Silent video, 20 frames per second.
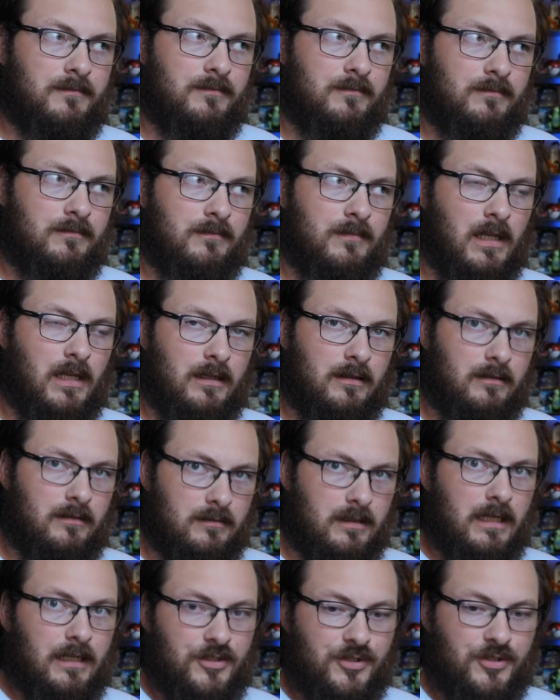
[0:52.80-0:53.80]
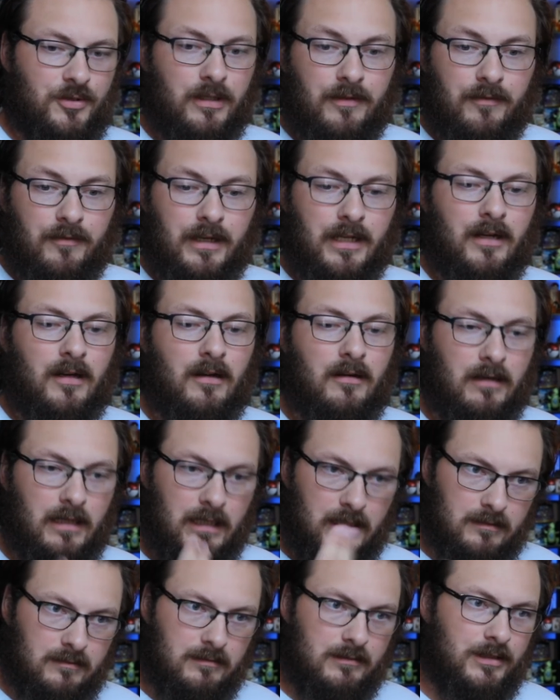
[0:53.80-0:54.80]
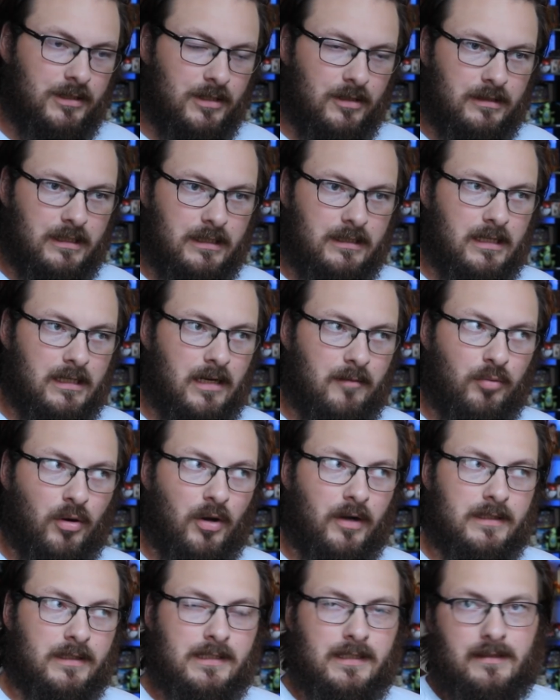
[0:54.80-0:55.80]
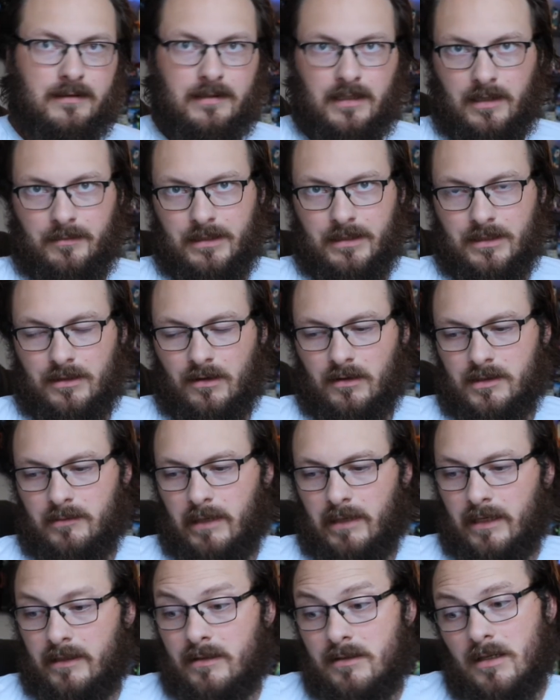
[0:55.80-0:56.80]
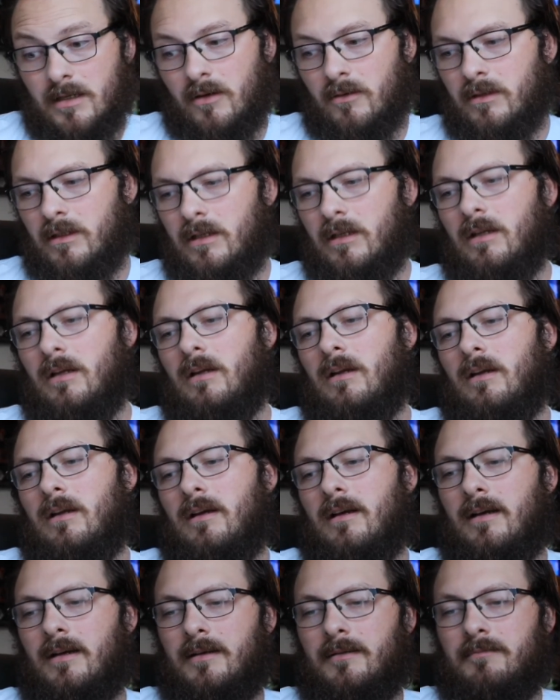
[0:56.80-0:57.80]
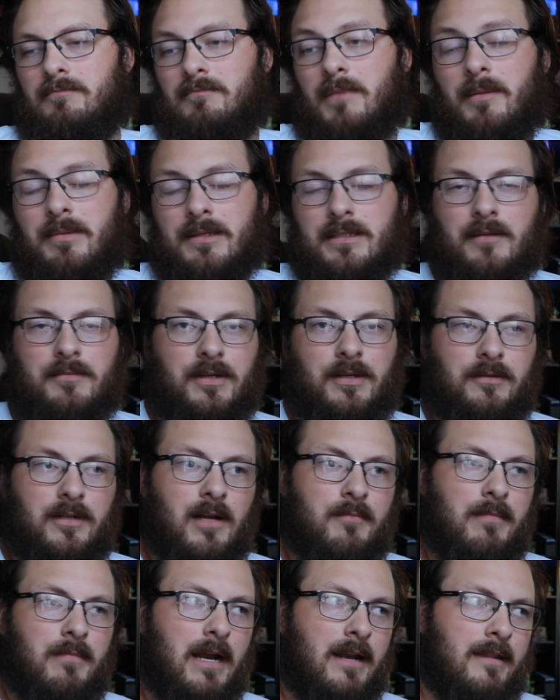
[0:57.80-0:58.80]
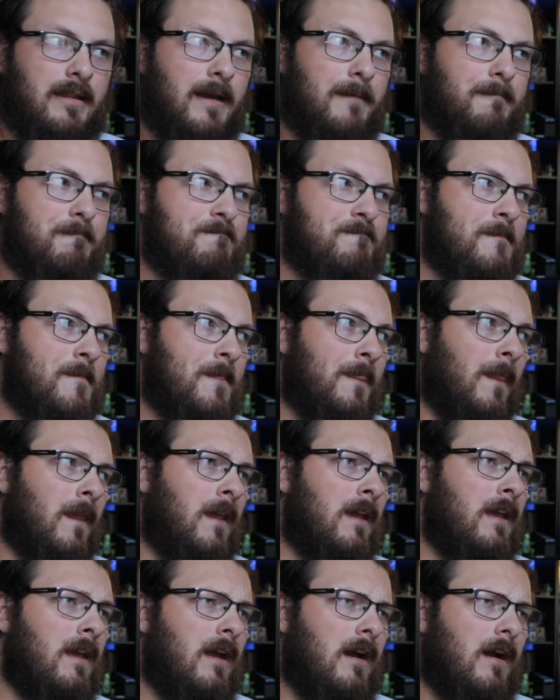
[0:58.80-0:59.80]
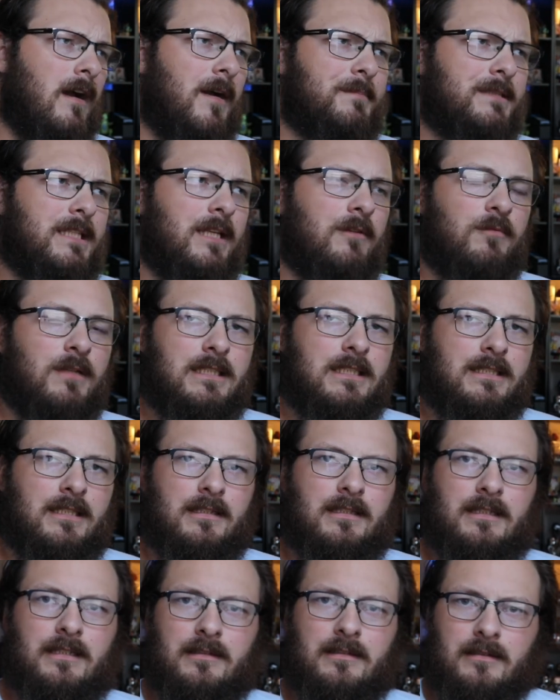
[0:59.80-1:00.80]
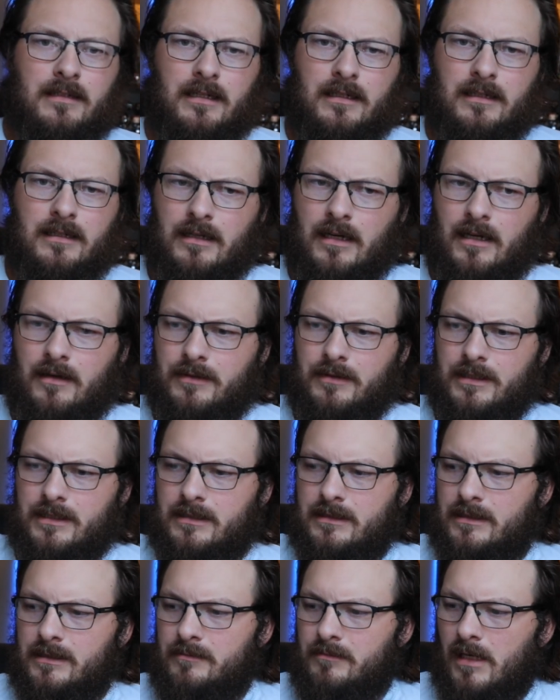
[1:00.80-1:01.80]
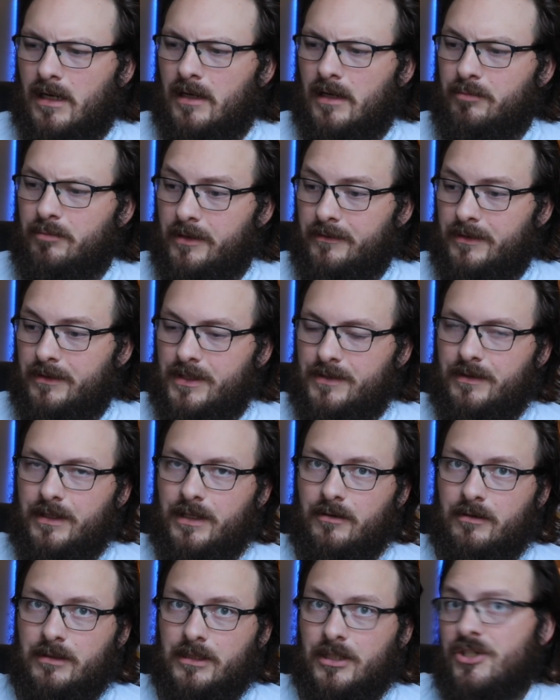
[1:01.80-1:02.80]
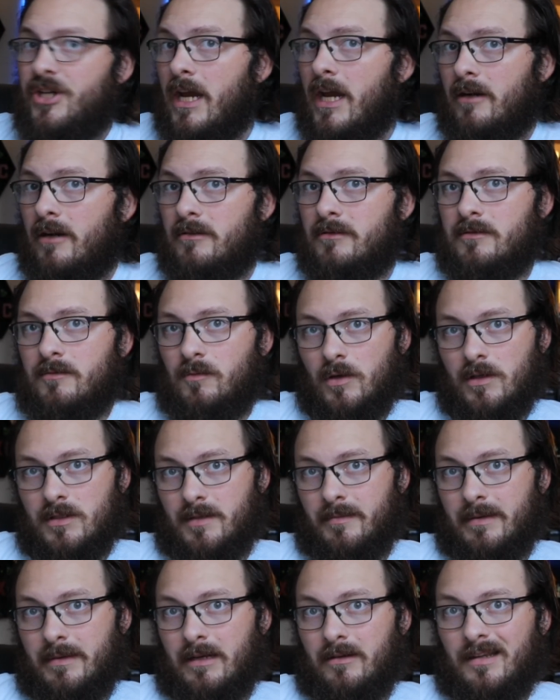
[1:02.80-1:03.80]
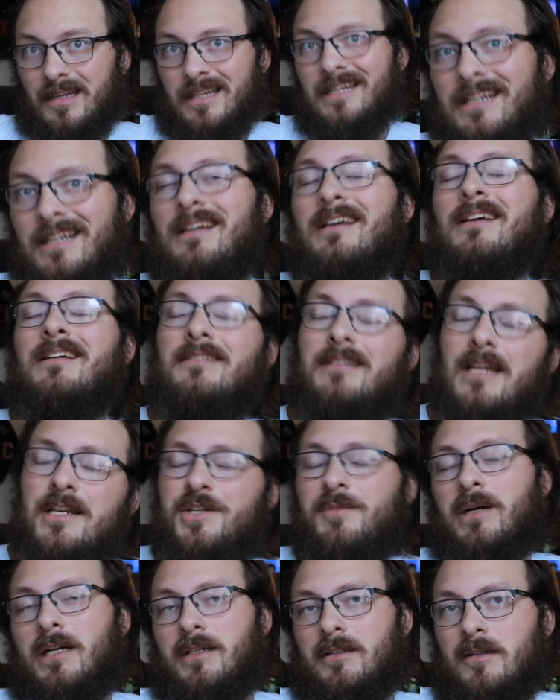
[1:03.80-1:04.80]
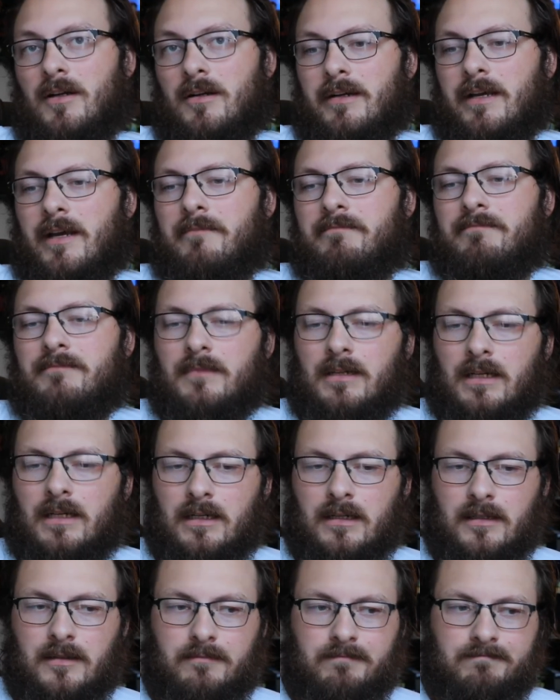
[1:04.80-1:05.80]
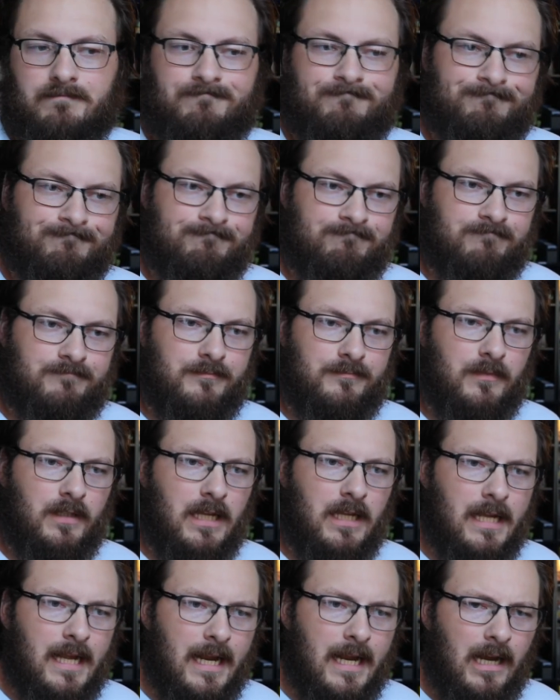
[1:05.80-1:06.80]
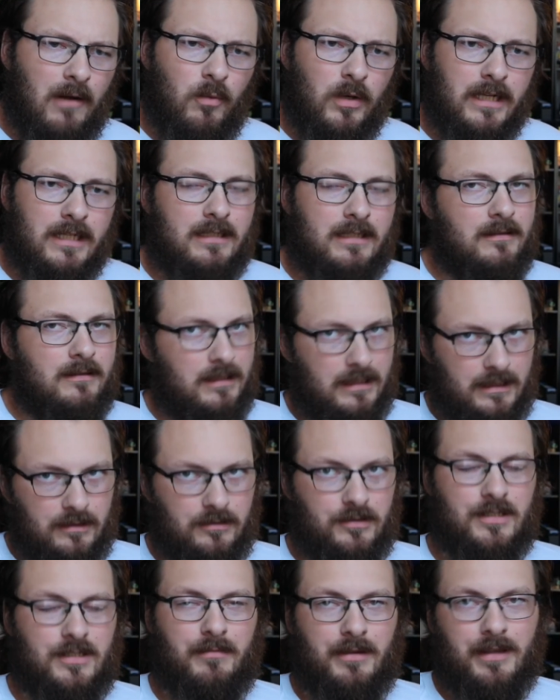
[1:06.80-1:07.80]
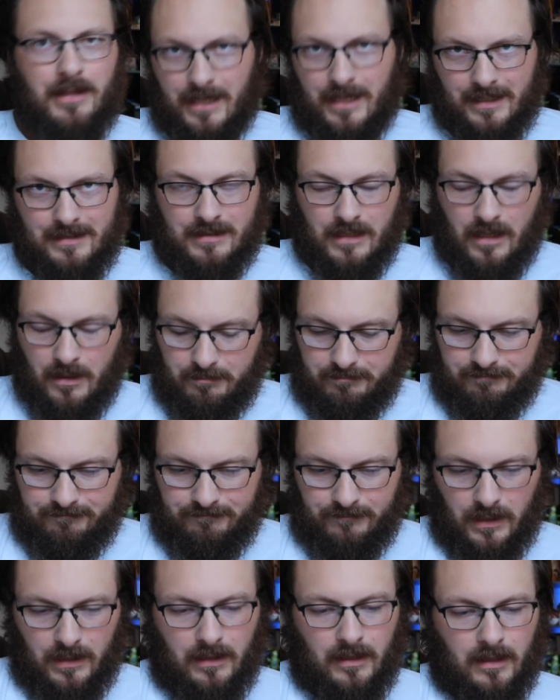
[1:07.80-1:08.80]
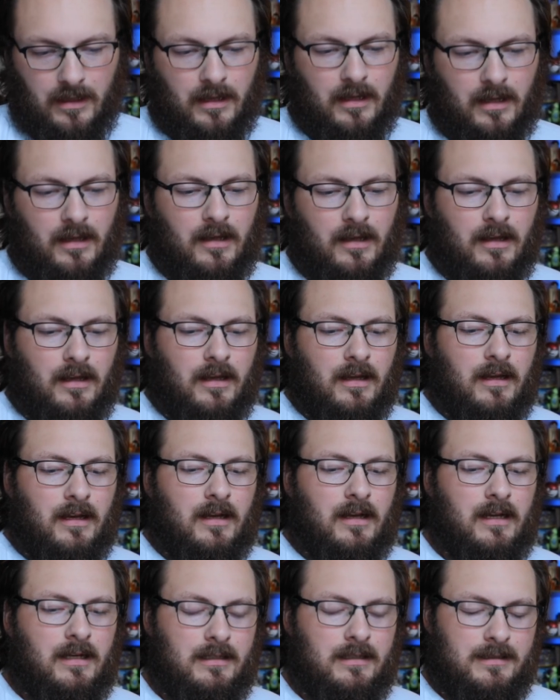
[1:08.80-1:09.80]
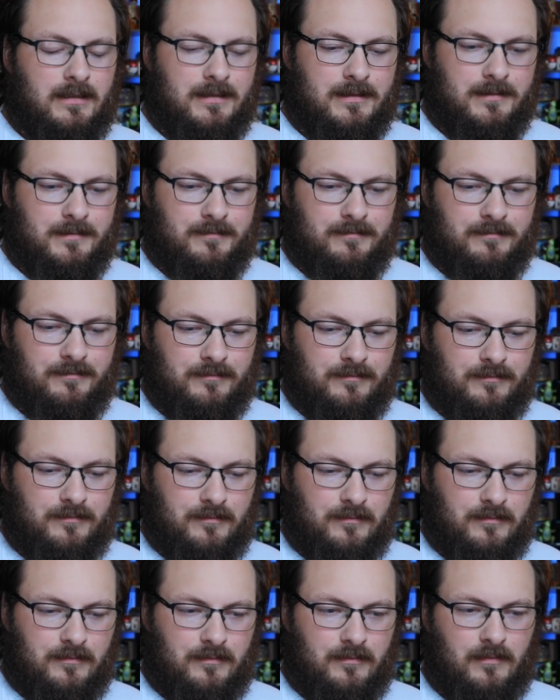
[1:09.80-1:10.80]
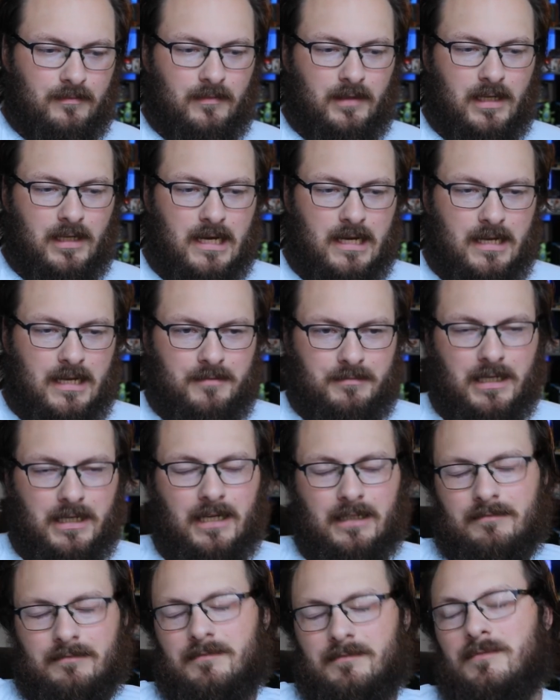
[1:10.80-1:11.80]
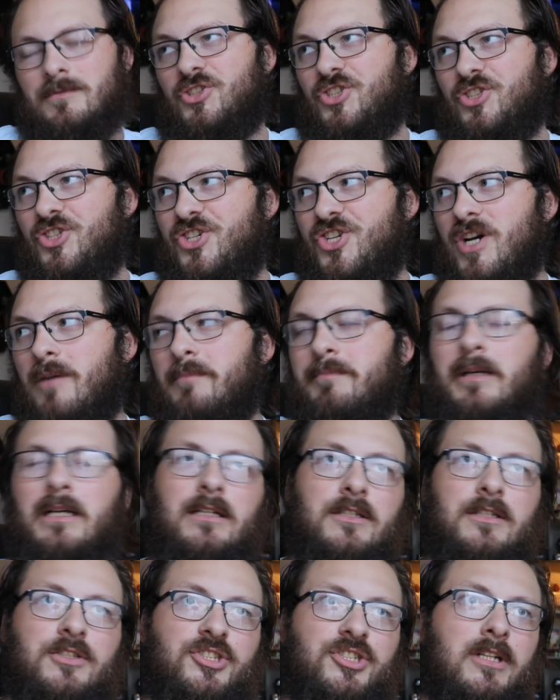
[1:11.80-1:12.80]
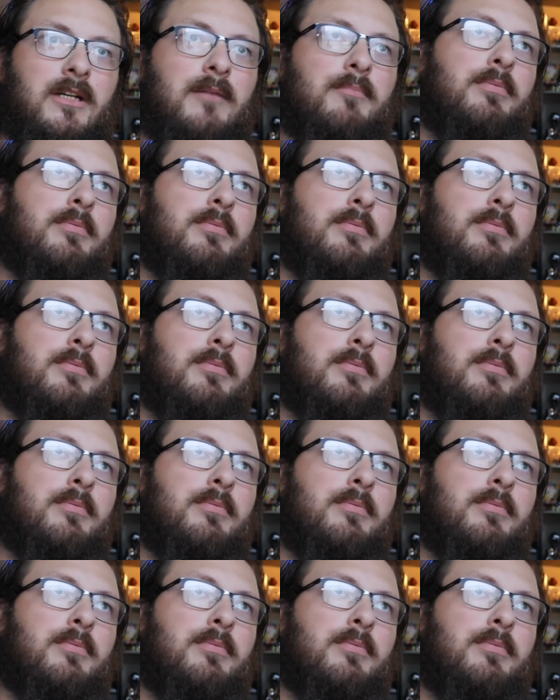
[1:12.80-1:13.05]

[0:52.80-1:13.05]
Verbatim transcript: they they enjoyed the video and you know they kind of brought it to the team and talked about it. So um, maybe something will come out of that. Uh, but then recently, uh, obviously, my previous video on the channel was about the Digimon card game, um, and I want to clear some things up. Um, I am not jumping ship